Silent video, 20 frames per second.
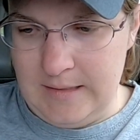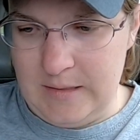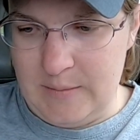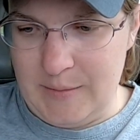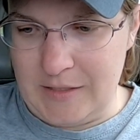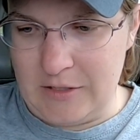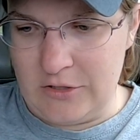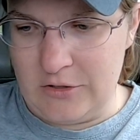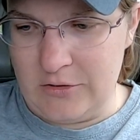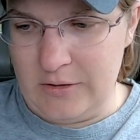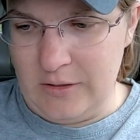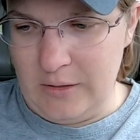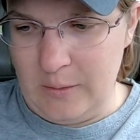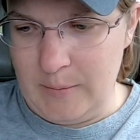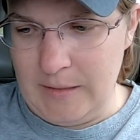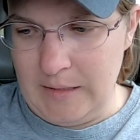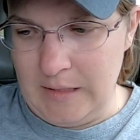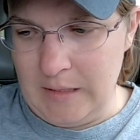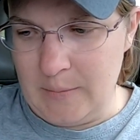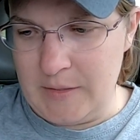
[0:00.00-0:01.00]
These pictures are a little
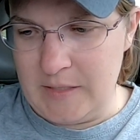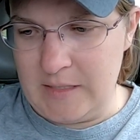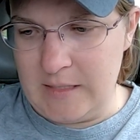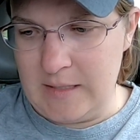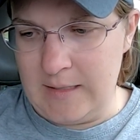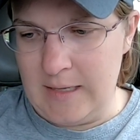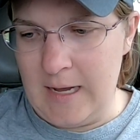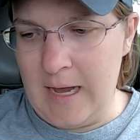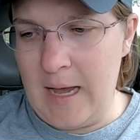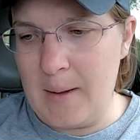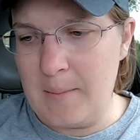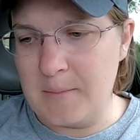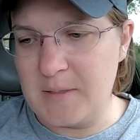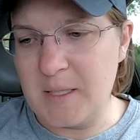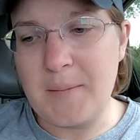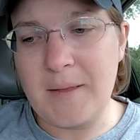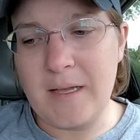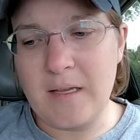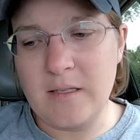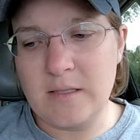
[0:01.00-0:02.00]
bit limited.
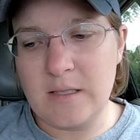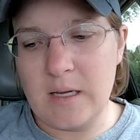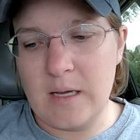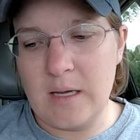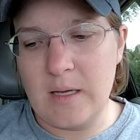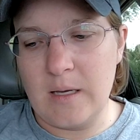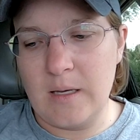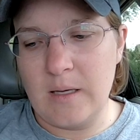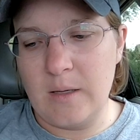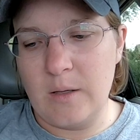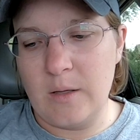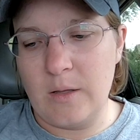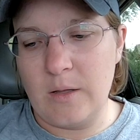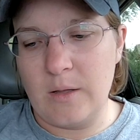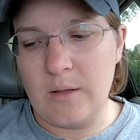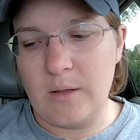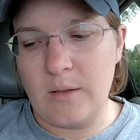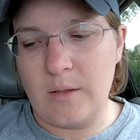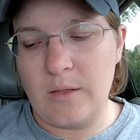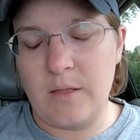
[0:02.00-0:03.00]
Something else
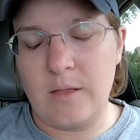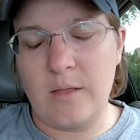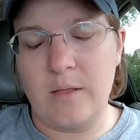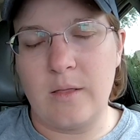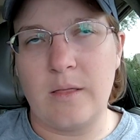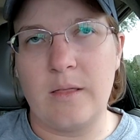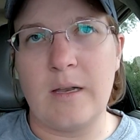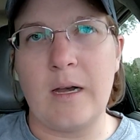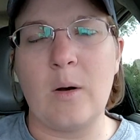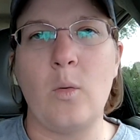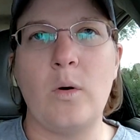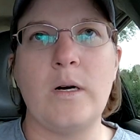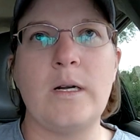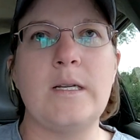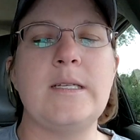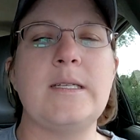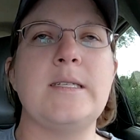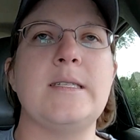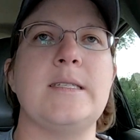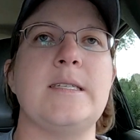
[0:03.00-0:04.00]
that I
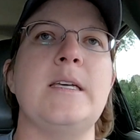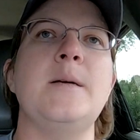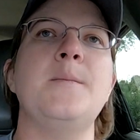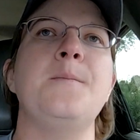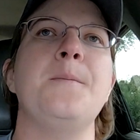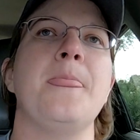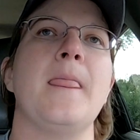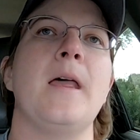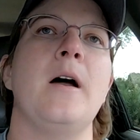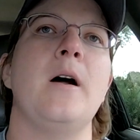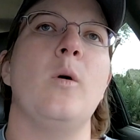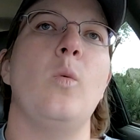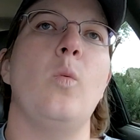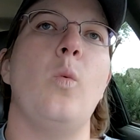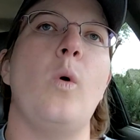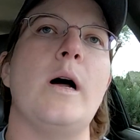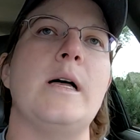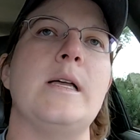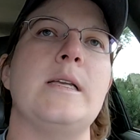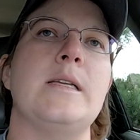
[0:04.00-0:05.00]
wanted to see
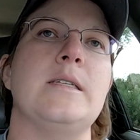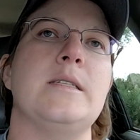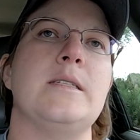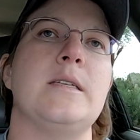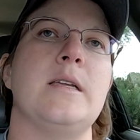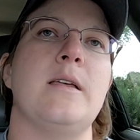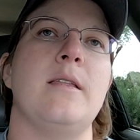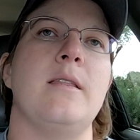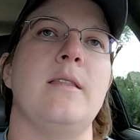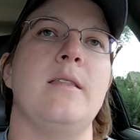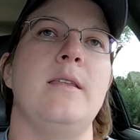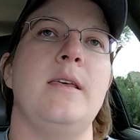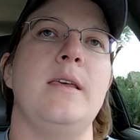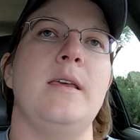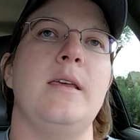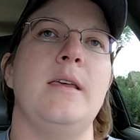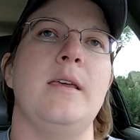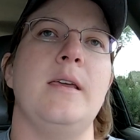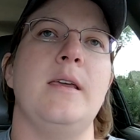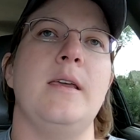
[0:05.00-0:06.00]
was
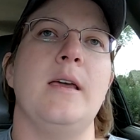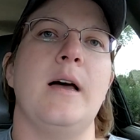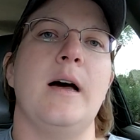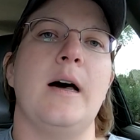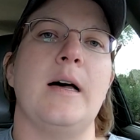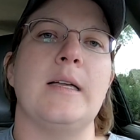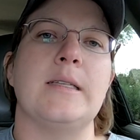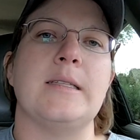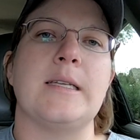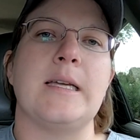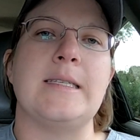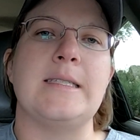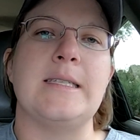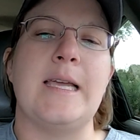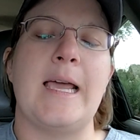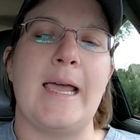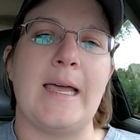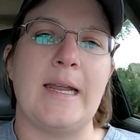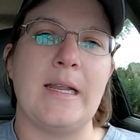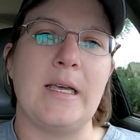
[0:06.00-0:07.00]
the
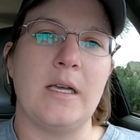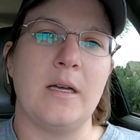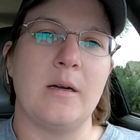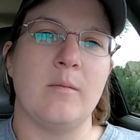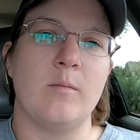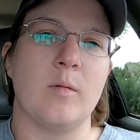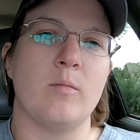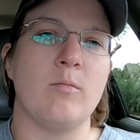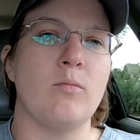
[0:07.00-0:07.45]
Titanic